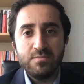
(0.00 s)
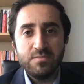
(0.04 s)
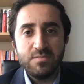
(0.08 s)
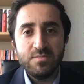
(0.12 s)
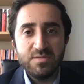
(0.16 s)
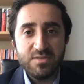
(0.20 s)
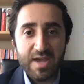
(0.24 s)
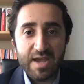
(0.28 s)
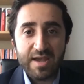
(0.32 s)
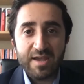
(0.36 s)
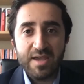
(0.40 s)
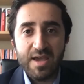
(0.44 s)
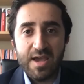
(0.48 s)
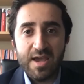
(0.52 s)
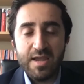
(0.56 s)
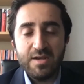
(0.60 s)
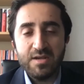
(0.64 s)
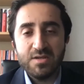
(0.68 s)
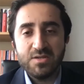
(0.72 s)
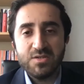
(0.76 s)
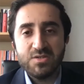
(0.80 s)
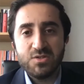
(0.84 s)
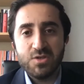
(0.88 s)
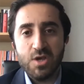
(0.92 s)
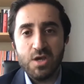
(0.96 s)
decade,
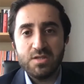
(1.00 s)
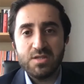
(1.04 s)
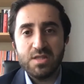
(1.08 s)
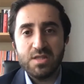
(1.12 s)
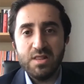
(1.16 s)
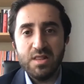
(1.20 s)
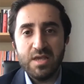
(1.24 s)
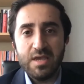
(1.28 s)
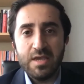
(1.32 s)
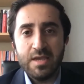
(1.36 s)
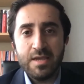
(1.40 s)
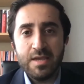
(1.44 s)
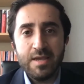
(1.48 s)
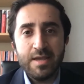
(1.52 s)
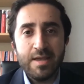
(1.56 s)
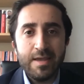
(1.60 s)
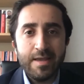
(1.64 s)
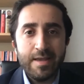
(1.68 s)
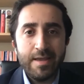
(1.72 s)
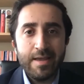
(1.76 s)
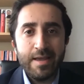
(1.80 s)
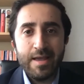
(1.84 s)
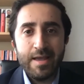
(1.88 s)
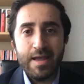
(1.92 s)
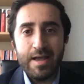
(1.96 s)
certainly.
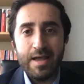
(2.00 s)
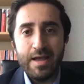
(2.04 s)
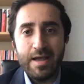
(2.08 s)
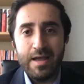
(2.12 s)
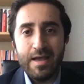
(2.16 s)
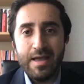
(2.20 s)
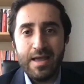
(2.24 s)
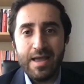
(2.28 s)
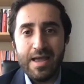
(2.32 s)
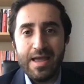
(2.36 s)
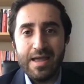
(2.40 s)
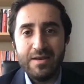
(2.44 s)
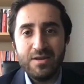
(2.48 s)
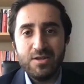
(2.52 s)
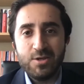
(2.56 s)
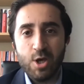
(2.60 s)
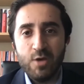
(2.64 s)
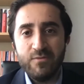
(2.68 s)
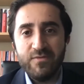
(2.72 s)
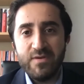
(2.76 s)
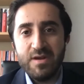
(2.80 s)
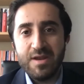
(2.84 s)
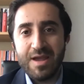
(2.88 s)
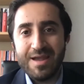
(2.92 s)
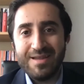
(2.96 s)
And
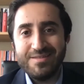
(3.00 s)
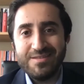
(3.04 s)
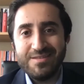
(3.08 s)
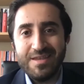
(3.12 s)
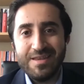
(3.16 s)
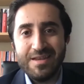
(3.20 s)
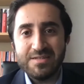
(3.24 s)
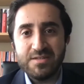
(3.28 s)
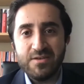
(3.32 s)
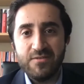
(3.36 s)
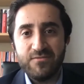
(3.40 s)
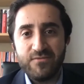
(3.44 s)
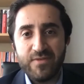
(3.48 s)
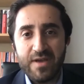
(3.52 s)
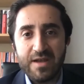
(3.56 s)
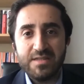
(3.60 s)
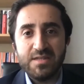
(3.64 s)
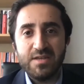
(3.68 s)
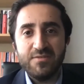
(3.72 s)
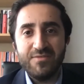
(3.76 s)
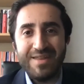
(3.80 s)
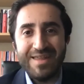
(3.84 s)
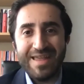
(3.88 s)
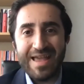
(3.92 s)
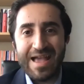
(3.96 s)
COVID-19 has
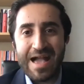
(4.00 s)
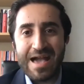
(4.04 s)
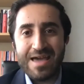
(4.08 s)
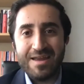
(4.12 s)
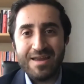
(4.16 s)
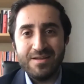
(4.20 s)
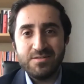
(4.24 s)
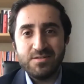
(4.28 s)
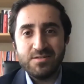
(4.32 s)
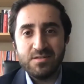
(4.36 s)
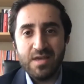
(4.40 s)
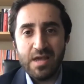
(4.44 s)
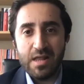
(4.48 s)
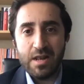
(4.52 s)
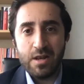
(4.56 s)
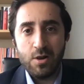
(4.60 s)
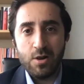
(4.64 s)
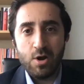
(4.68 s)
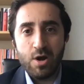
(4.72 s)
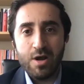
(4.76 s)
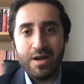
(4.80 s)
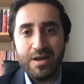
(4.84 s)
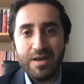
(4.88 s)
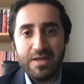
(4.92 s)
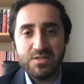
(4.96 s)
effectively added to that
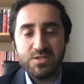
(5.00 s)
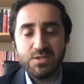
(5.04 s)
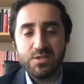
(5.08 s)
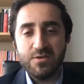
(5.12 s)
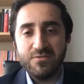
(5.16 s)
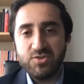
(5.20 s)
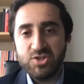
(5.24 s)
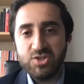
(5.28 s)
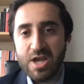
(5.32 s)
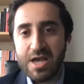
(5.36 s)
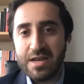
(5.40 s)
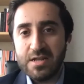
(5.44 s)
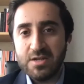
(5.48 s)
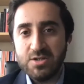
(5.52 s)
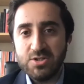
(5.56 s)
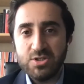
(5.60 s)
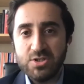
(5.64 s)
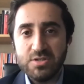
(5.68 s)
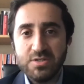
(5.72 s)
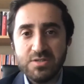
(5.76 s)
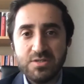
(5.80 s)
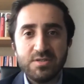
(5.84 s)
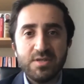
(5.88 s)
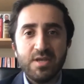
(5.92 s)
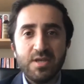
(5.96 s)
long list of
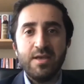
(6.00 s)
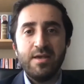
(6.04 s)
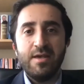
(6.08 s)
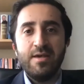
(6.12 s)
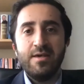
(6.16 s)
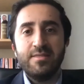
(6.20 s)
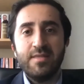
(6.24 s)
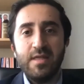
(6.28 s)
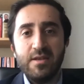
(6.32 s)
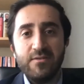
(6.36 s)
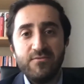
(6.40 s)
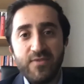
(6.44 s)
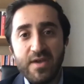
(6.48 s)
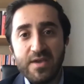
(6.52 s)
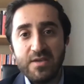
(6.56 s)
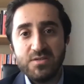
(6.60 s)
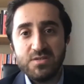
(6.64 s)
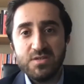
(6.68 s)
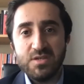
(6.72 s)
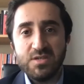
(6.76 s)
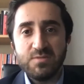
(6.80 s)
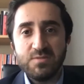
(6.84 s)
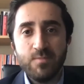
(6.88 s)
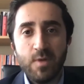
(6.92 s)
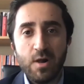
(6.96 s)
challenges that
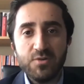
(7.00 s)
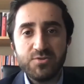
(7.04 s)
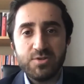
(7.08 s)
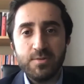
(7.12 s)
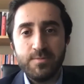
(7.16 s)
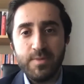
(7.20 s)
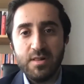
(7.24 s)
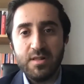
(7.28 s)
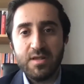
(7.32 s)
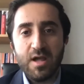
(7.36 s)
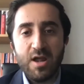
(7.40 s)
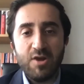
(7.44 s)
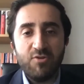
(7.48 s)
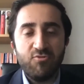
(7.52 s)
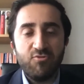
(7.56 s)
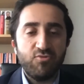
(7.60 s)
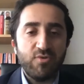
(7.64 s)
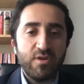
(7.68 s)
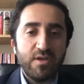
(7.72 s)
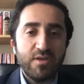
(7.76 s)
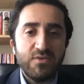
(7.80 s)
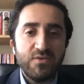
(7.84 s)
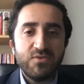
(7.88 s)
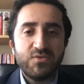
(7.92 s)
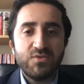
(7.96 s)
faces multiple
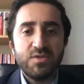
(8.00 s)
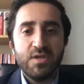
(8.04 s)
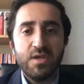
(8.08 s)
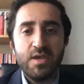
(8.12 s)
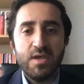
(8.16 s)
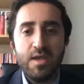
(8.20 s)
countries